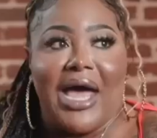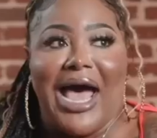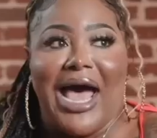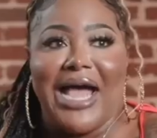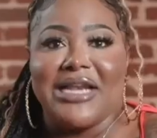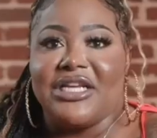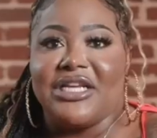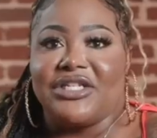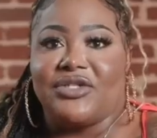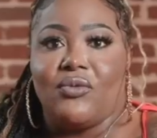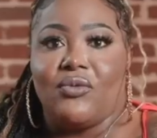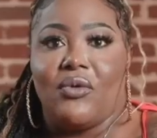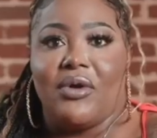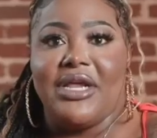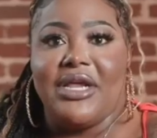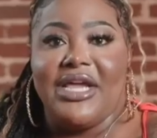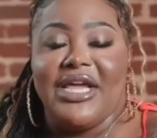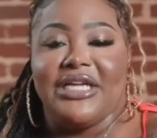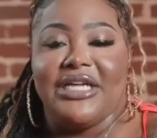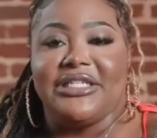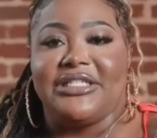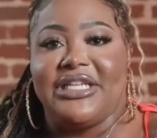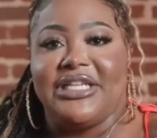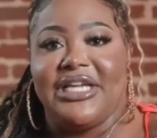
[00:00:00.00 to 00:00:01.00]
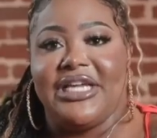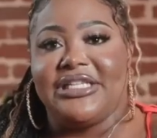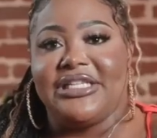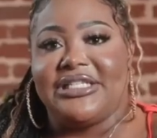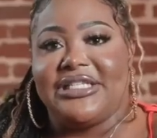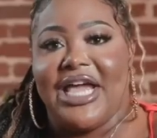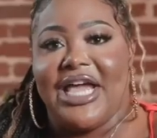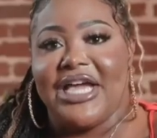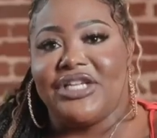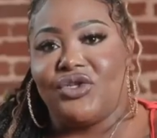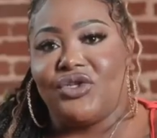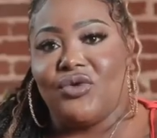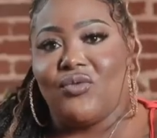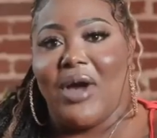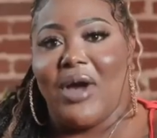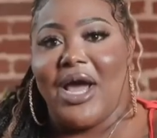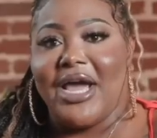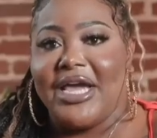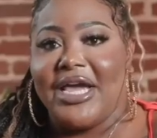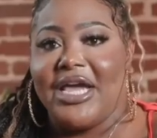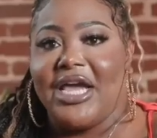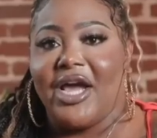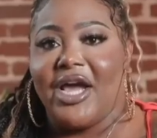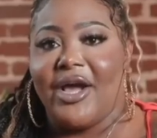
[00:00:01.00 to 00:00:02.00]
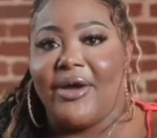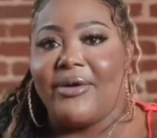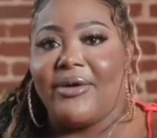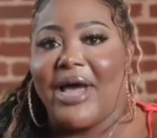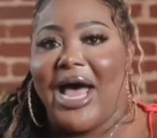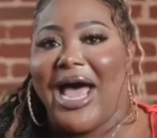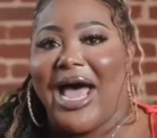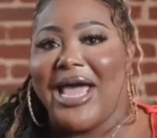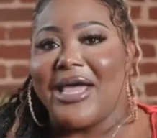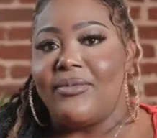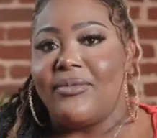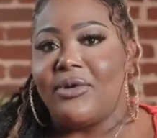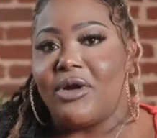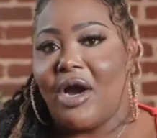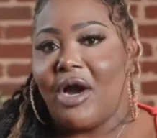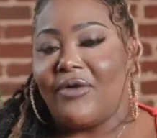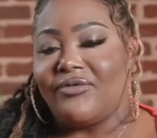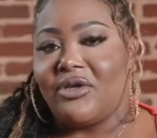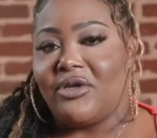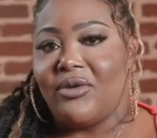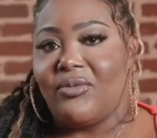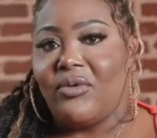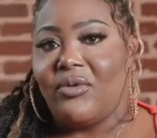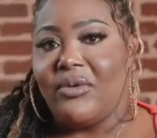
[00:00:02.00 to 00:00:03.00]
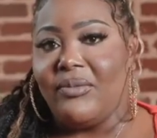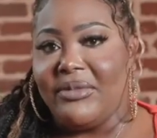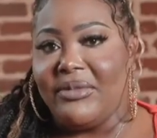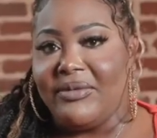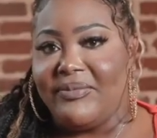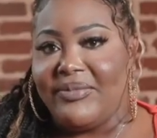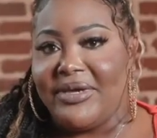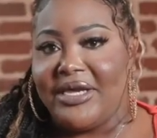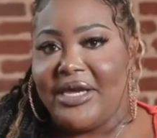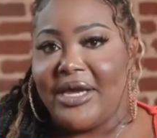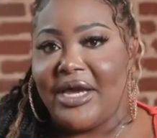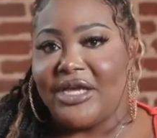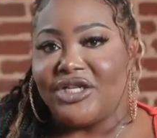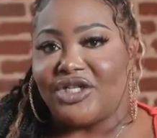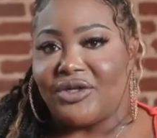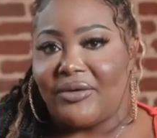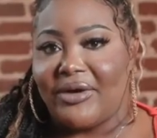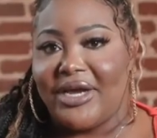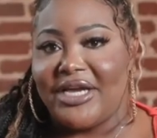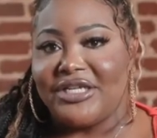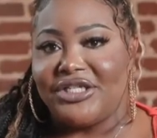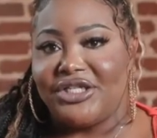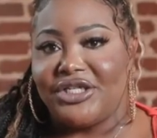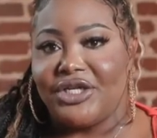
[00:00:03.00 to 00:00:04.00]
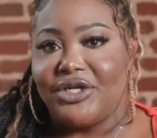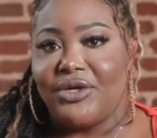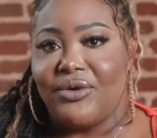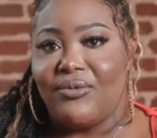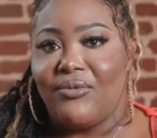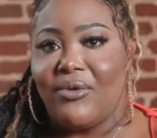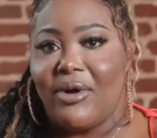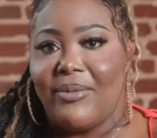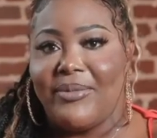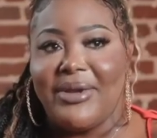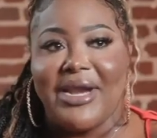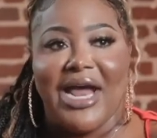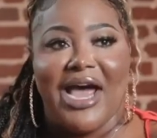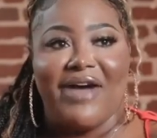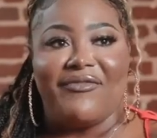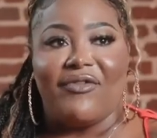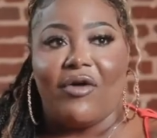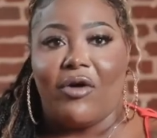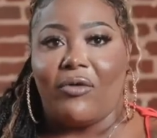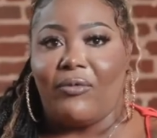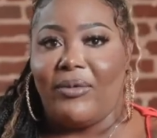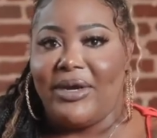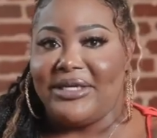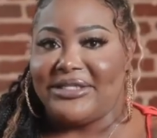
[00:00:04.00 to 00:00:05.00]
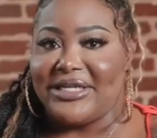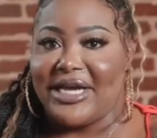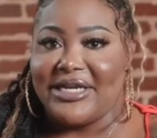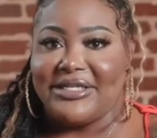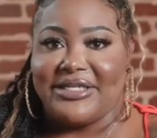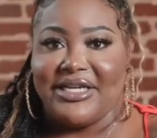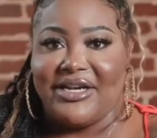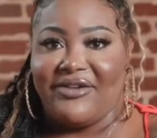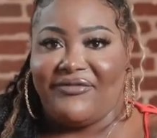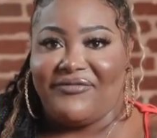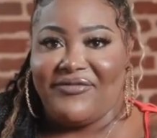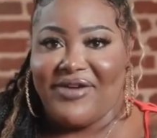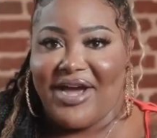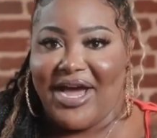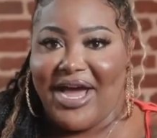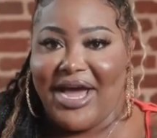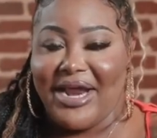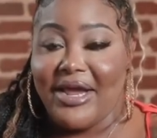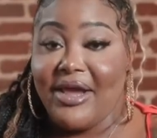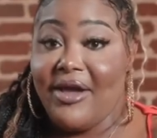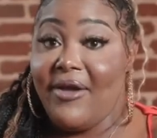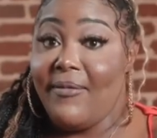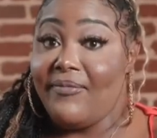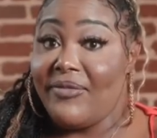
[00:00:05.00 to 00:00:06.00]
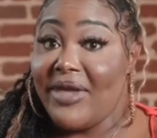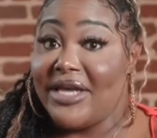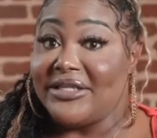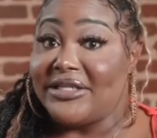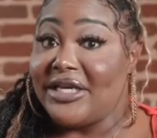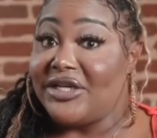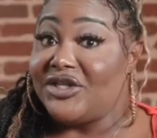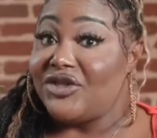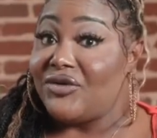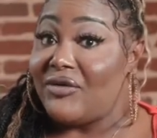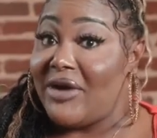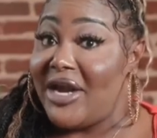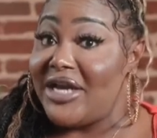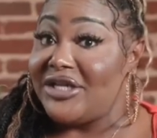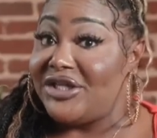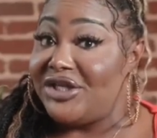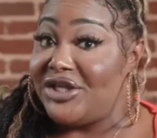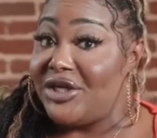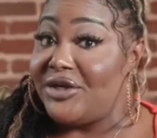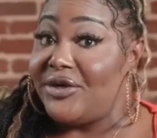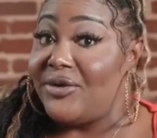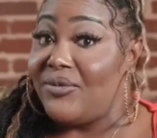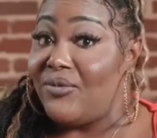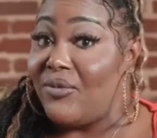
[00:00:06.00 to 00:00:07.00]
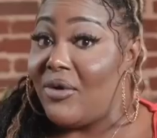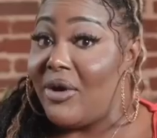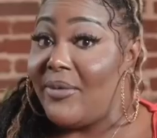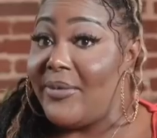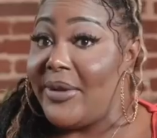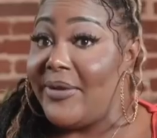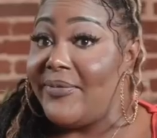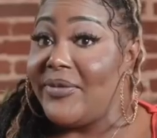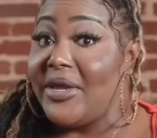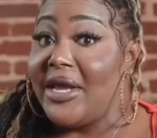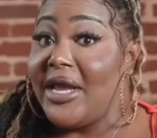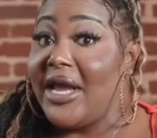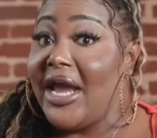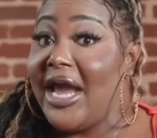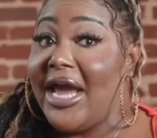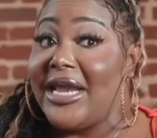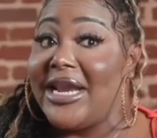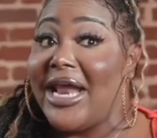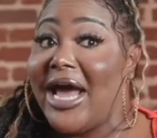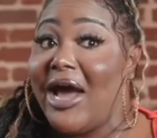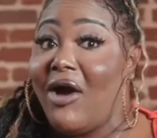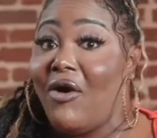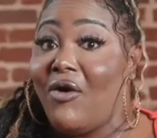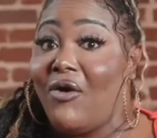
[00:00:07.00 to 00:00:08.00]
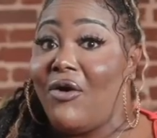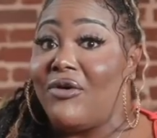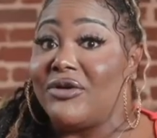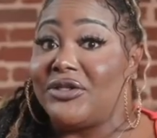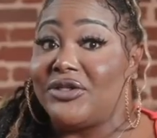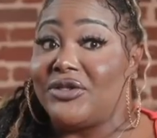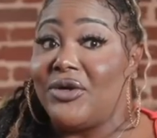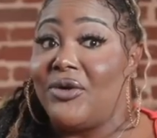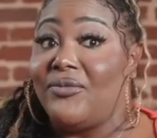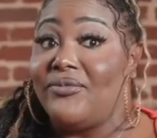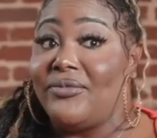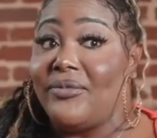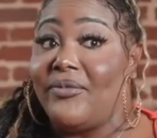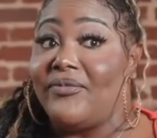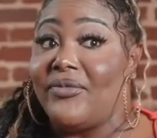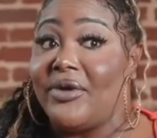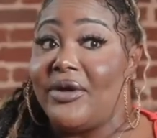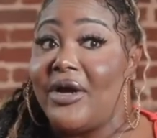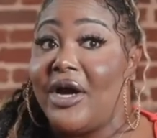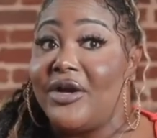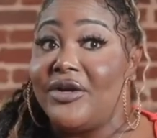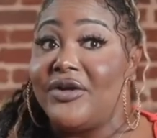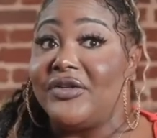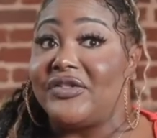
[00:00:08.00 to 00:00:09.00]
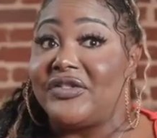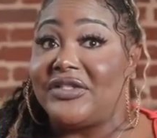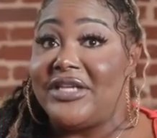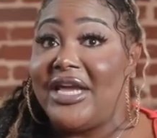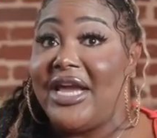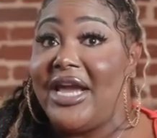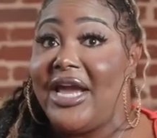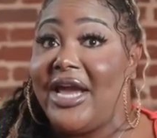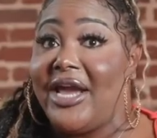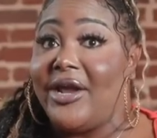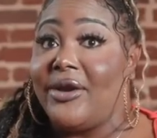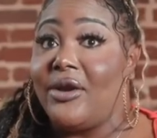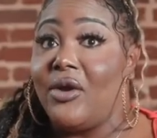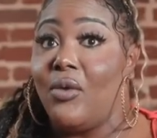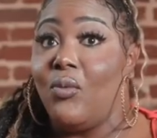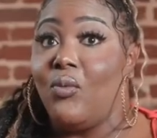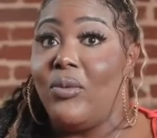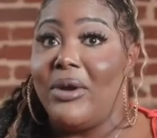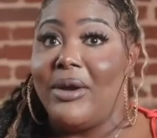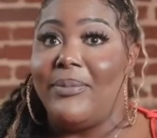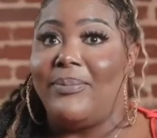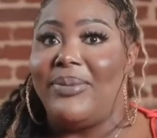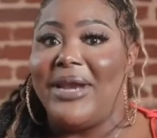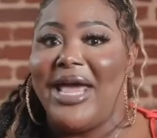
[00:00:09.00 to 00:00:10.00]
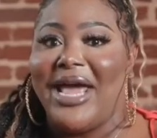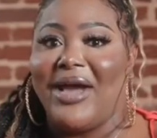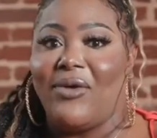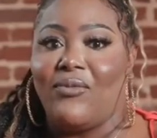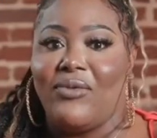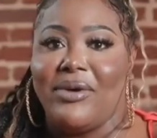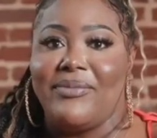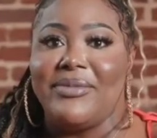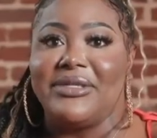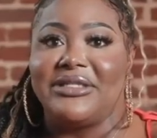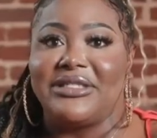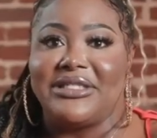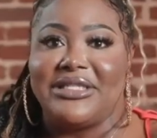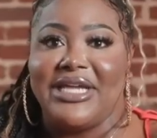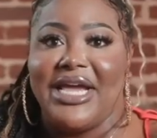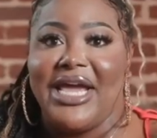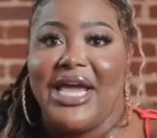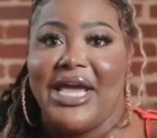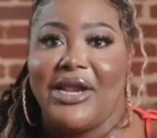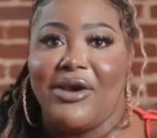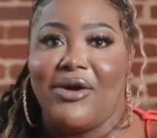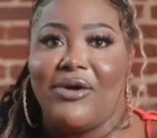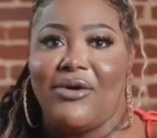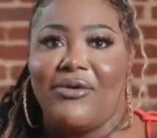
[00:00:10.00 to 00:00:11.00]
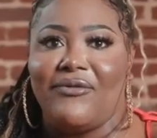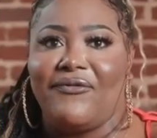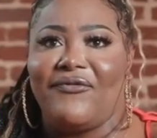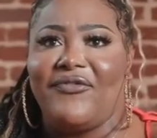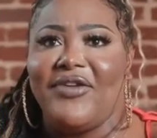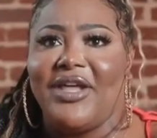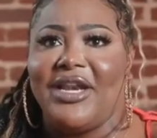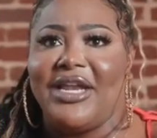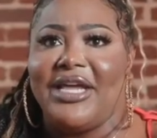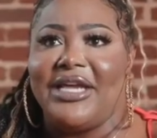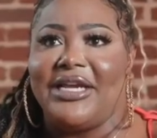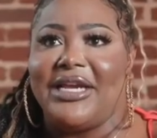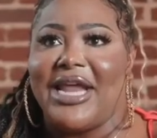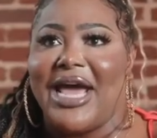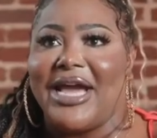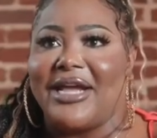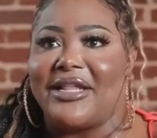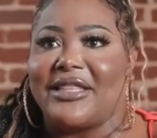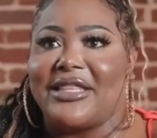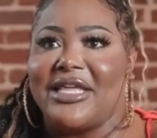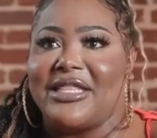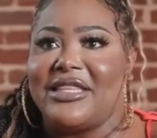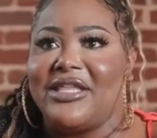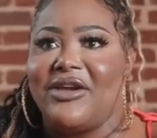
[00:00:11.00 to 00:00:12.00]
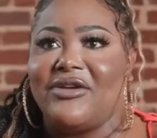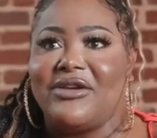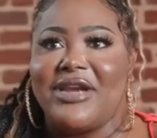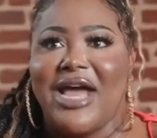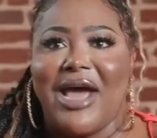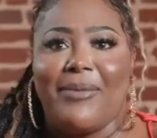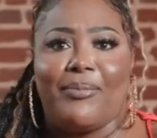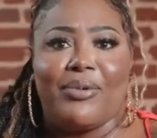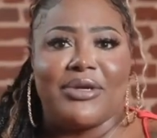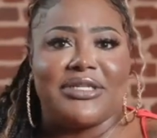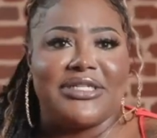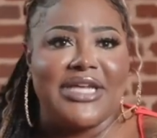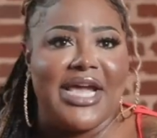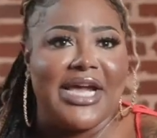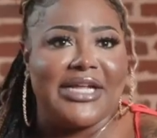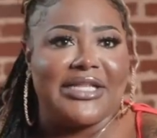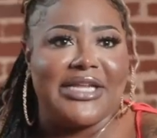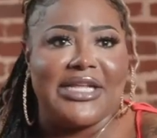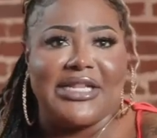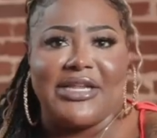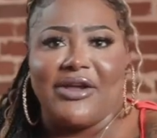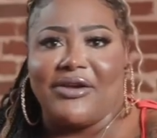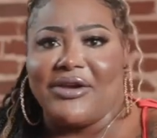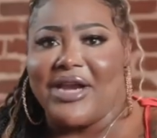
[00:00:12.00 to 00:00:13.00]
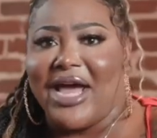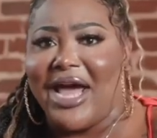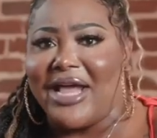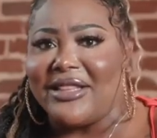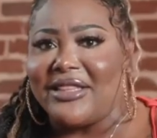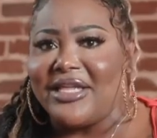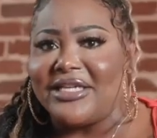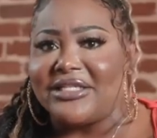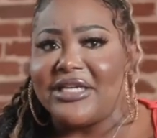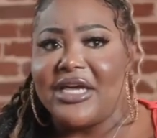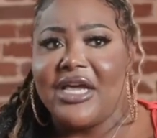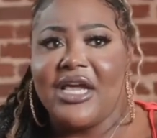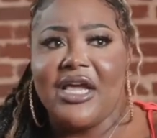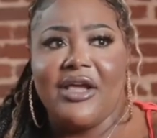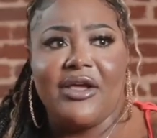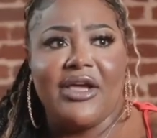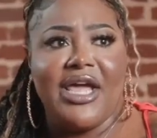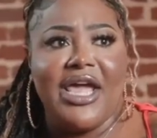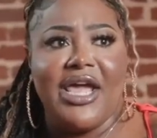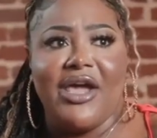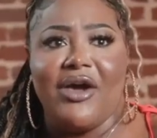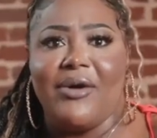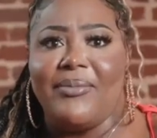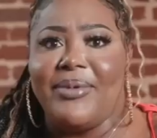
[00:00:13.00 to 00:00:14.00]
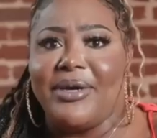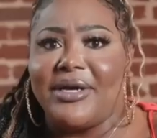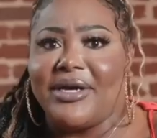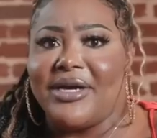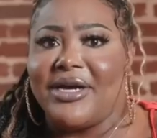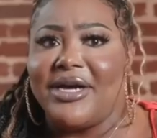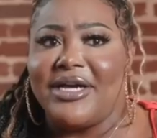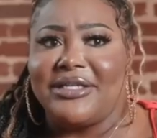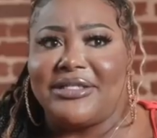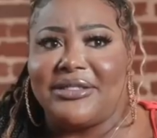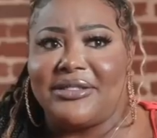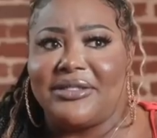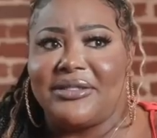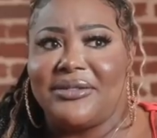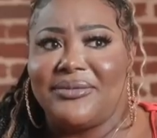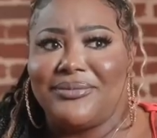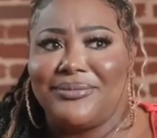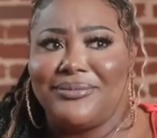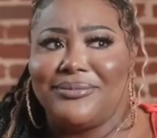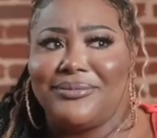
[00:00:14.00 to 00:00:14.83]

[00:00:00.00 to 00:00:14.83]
I just want to exist as who I am. I am comfortable with me being a transgender woman. I've always identified as a transgender woman. And I also understand where black women stand on feeling like that they're not protected, they're not this hell because